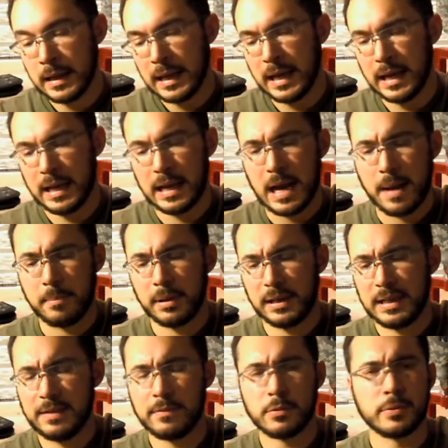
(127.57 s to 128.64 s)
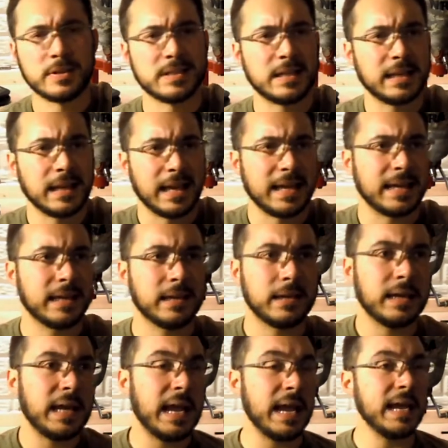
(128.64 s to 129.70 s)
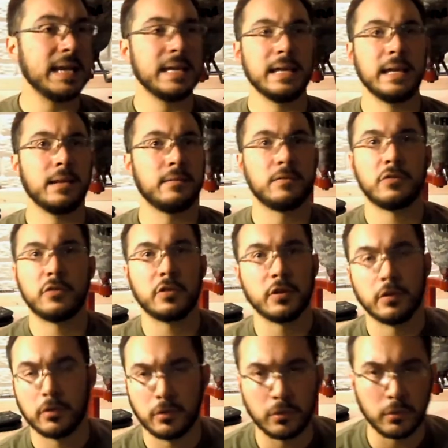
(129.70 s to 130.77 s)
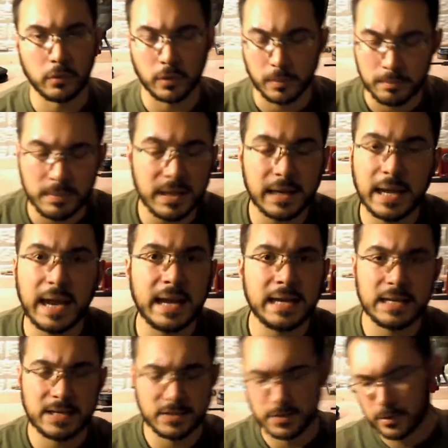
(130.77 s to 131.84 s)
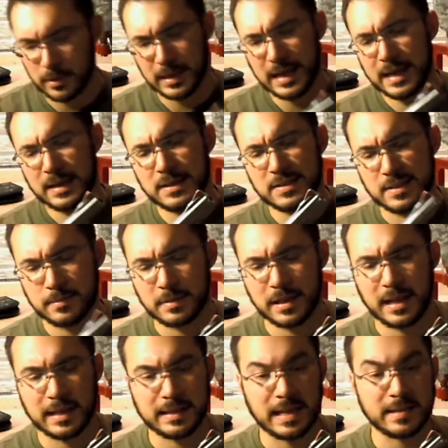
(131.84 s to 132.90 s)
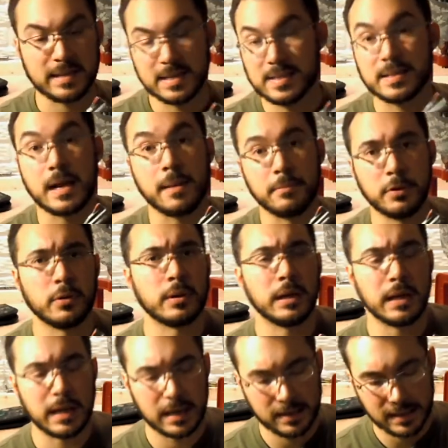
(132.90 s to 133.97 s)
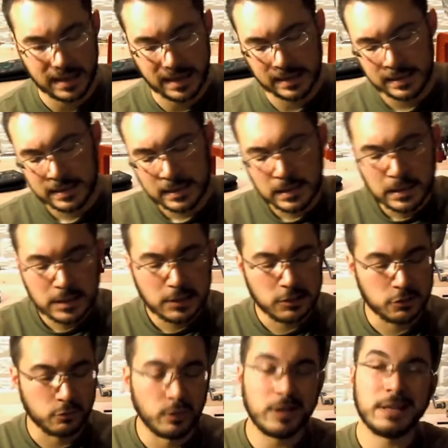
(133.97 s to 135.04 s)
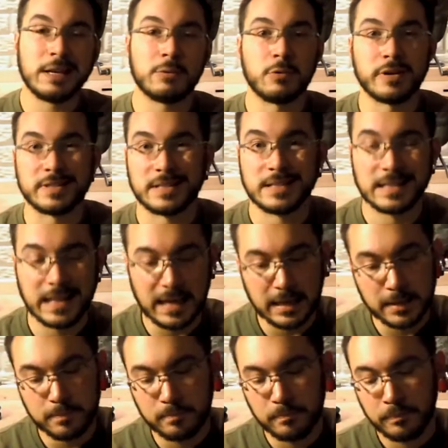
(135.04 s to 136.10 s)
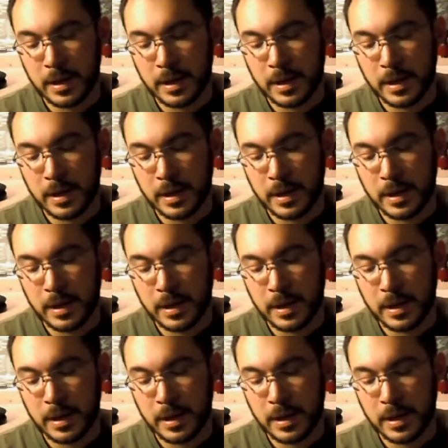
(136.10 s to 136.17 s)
And I believe it was in like 82 or mid-80s, early 80s, something like that, they stopped doing a lot of that, because really it wasn't needed.